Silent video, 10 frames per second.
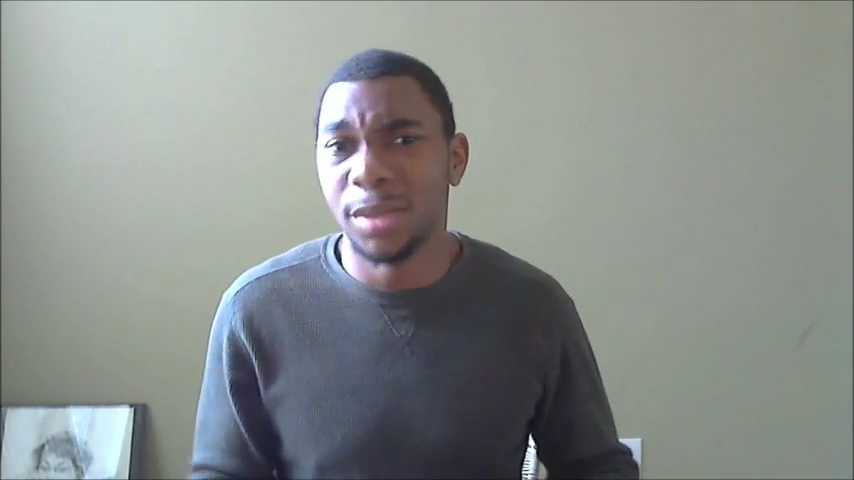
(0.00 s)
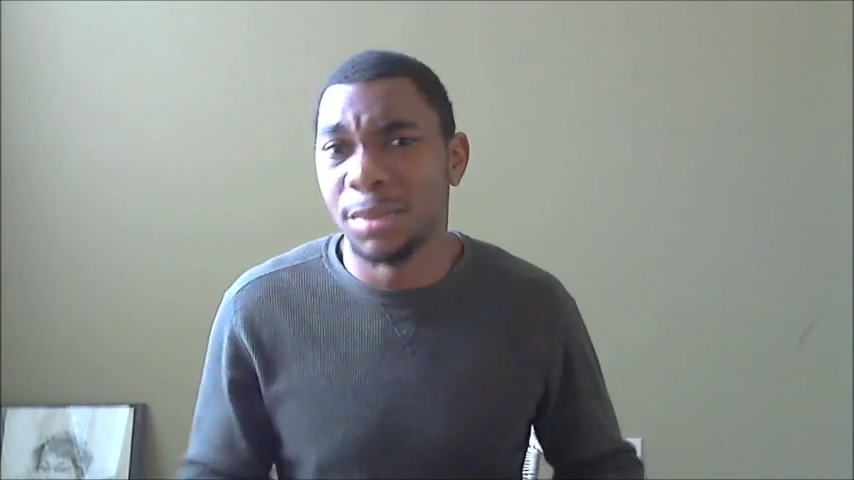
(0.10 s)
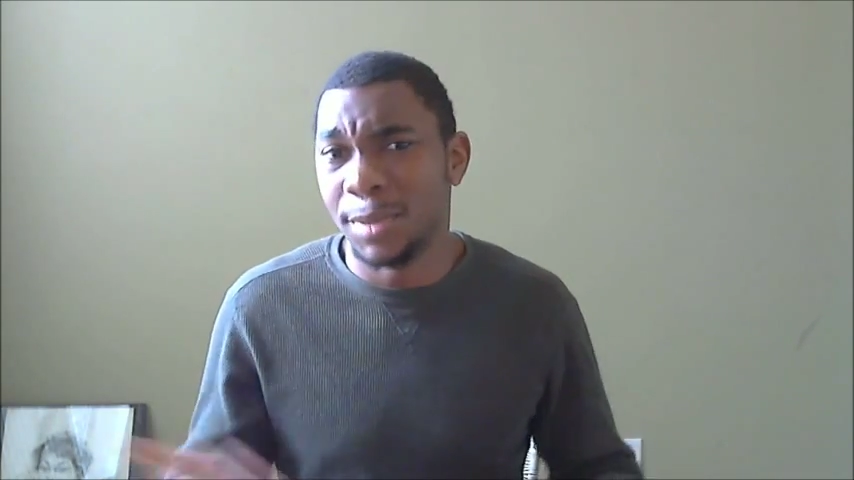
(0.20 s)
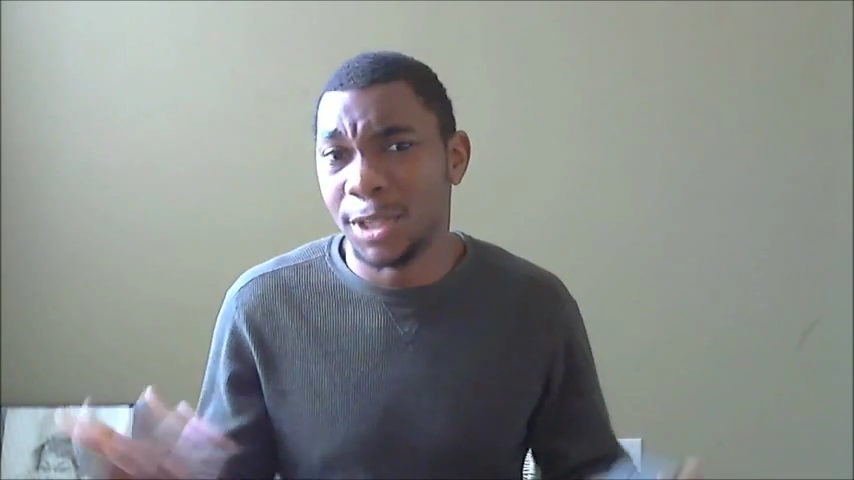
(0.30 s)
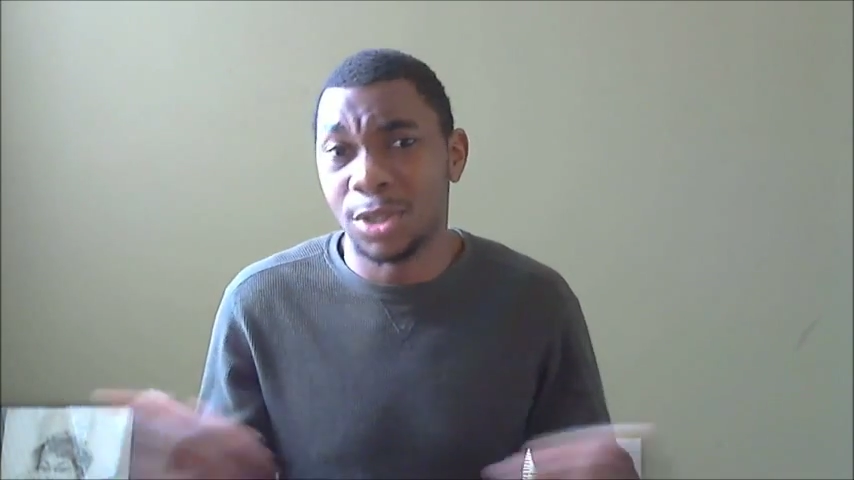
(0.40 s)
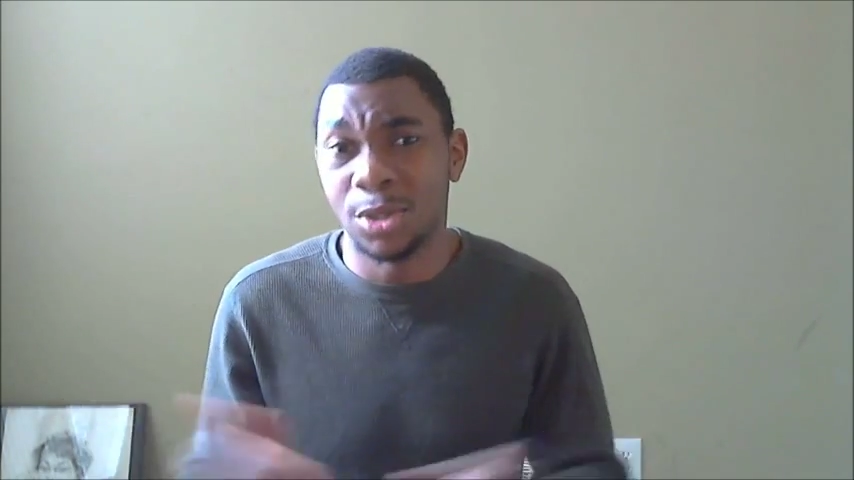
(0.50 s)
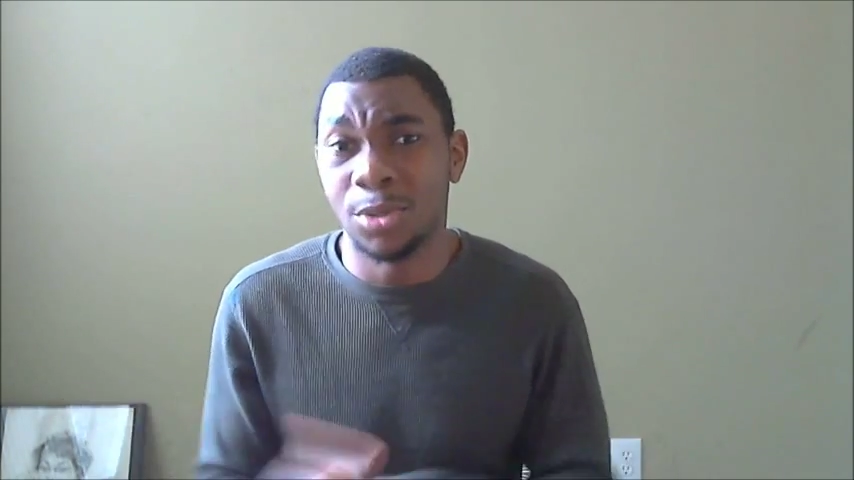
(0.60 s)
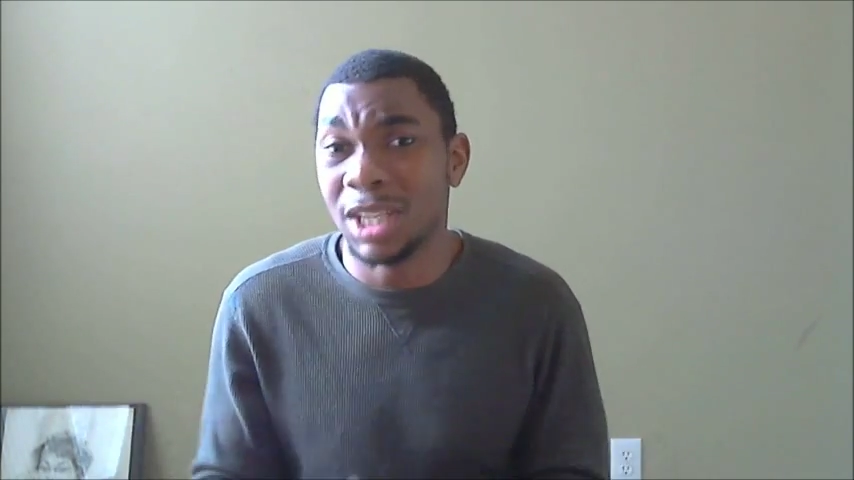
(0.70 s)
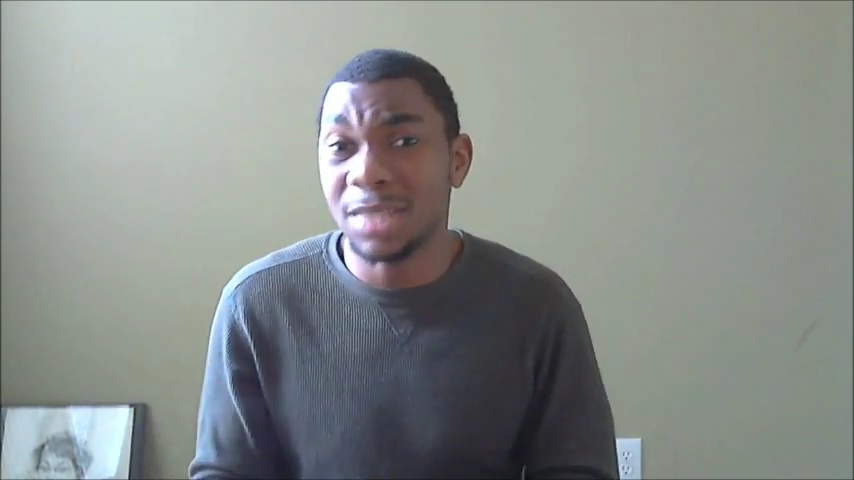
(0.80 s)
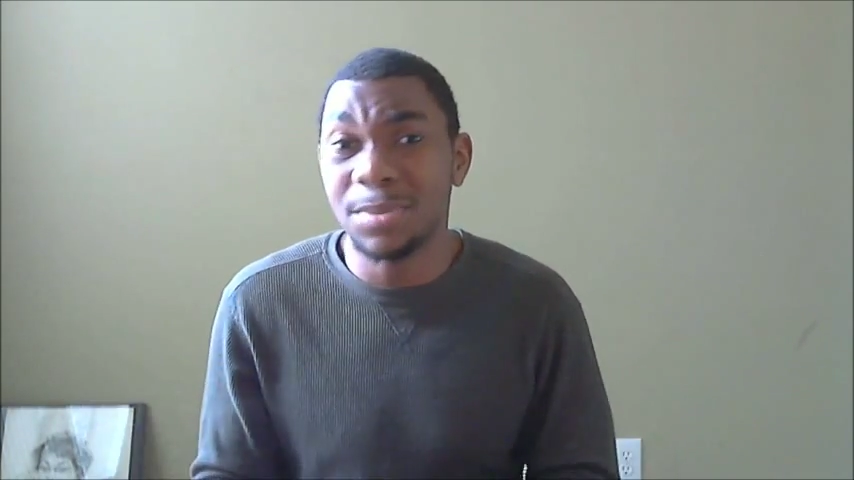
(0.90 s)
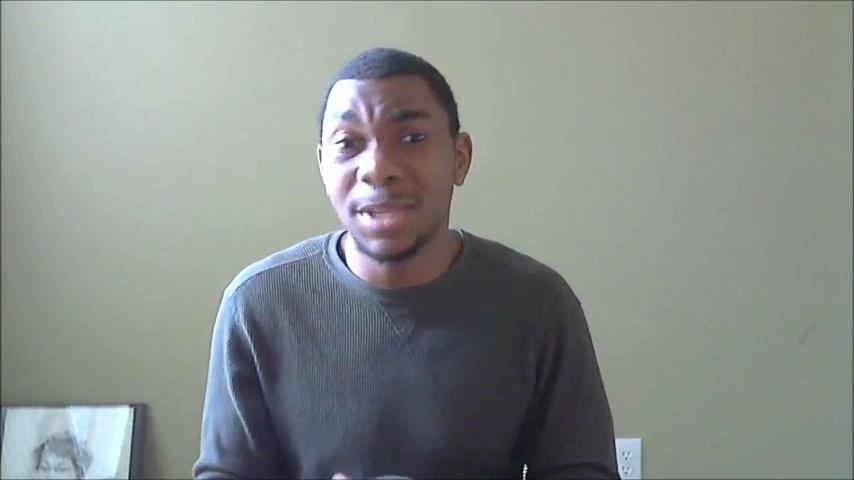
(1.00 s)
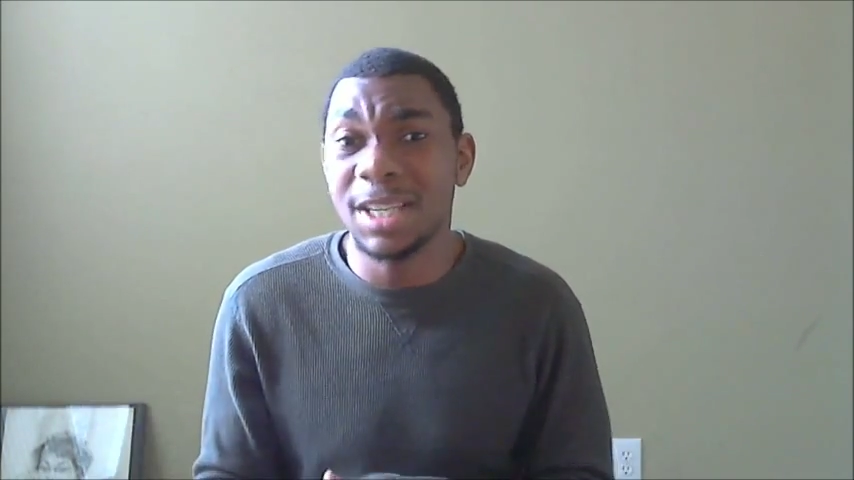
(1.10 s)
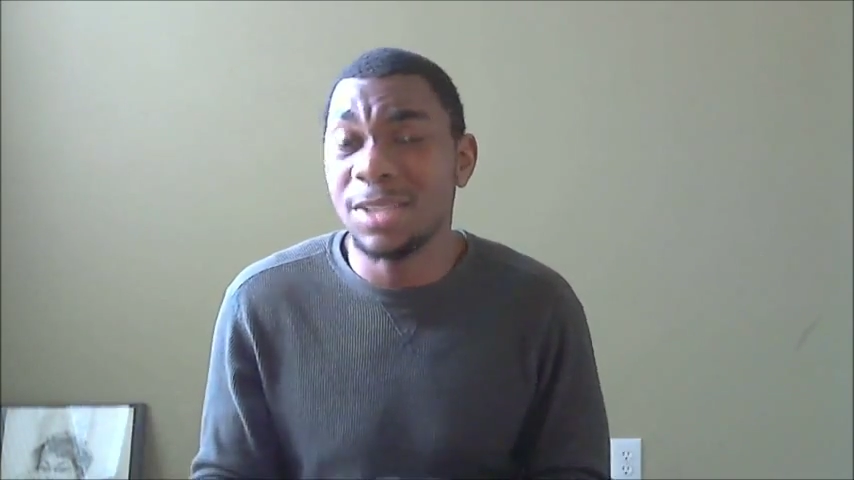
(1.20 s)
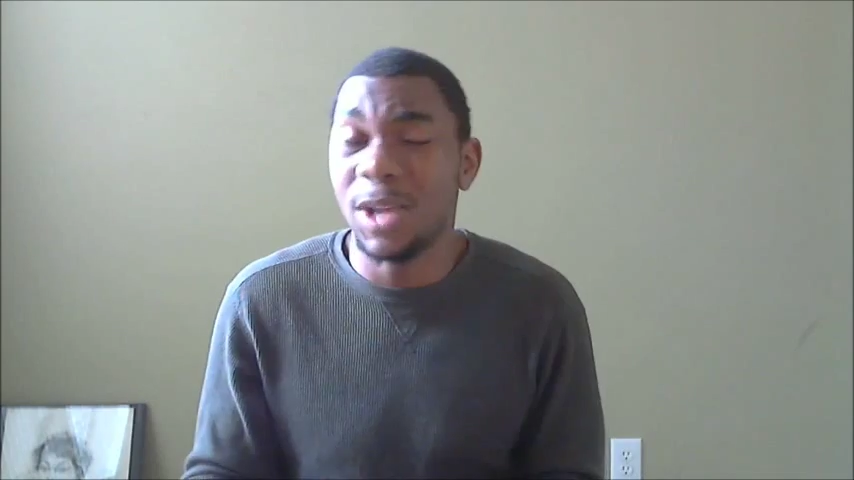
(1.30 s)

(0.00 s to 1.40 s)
him the Monster of the Week is because,